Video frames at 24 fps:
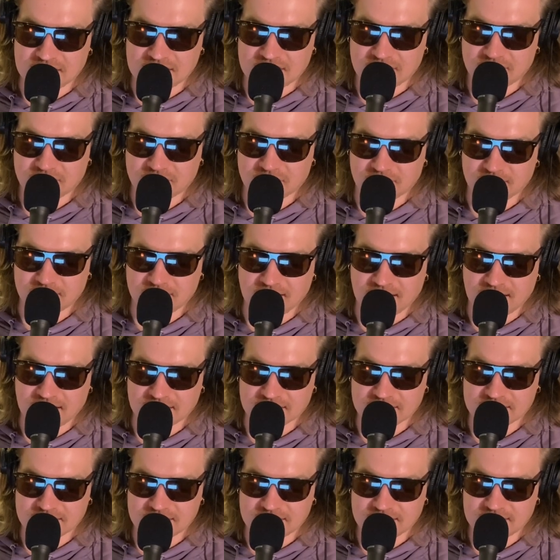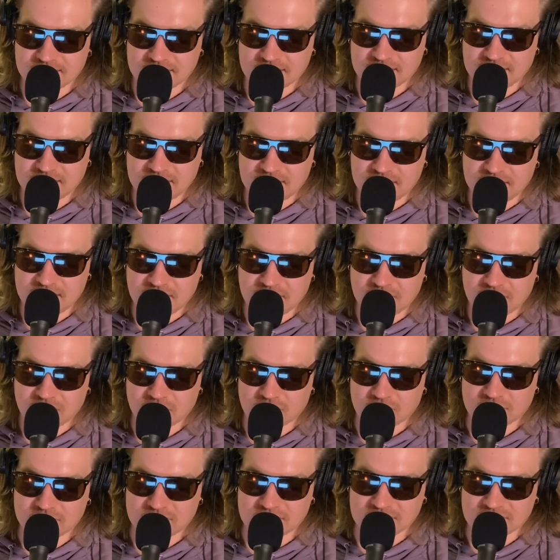from that,
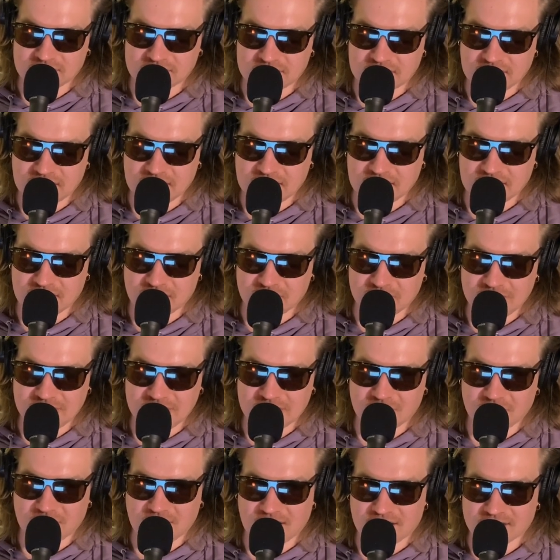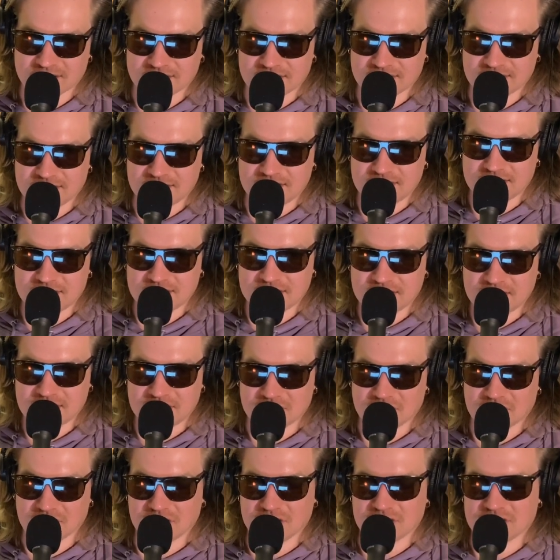which is an amino acid
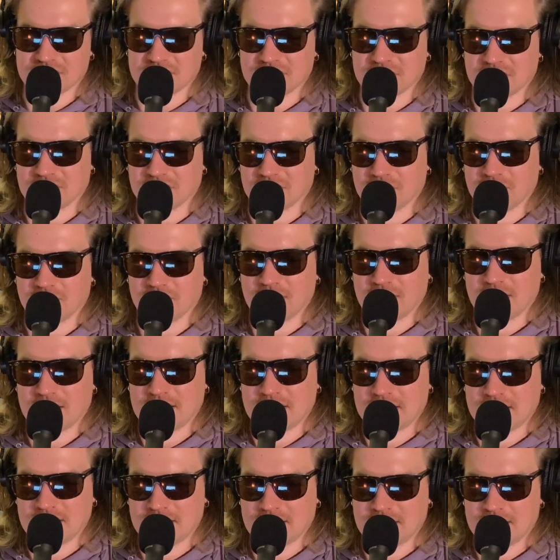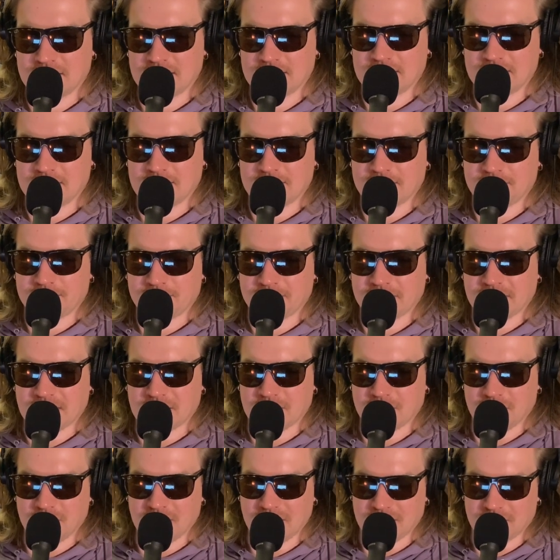used to
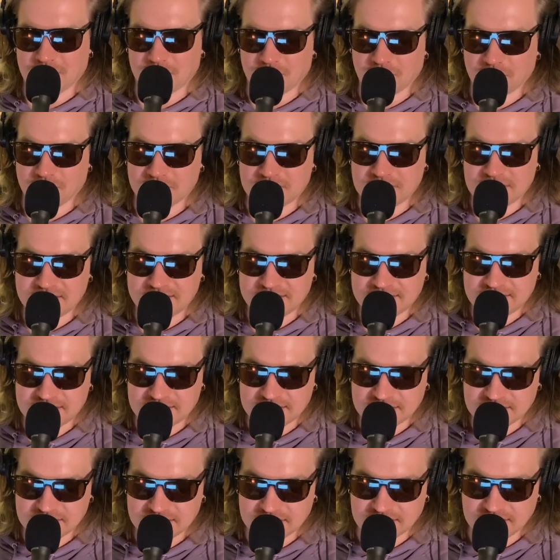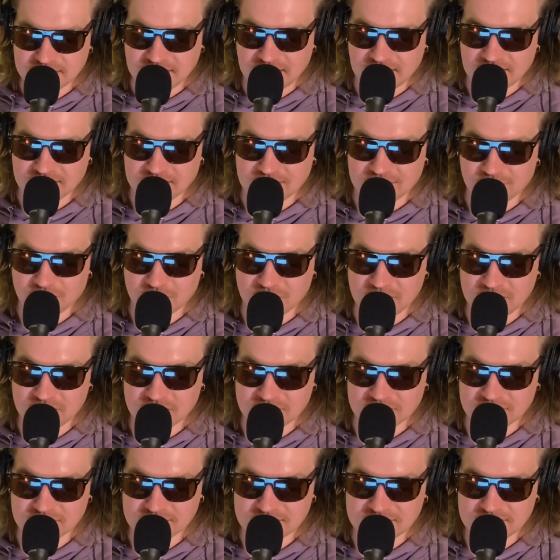make proteins, and it can be used
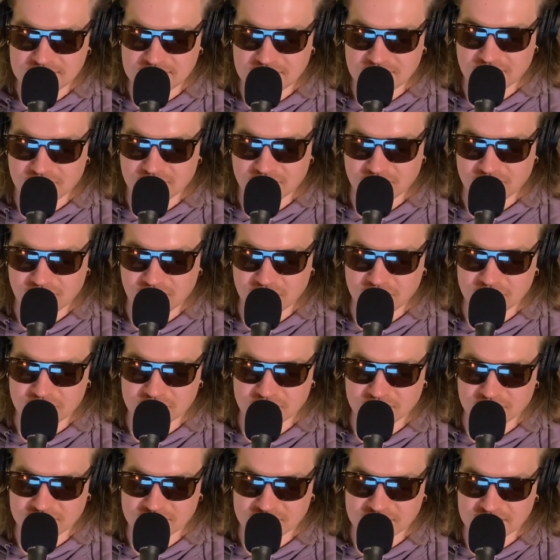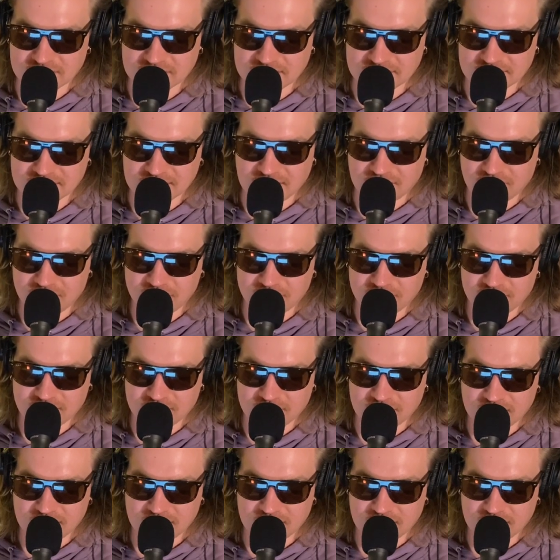as food source itself.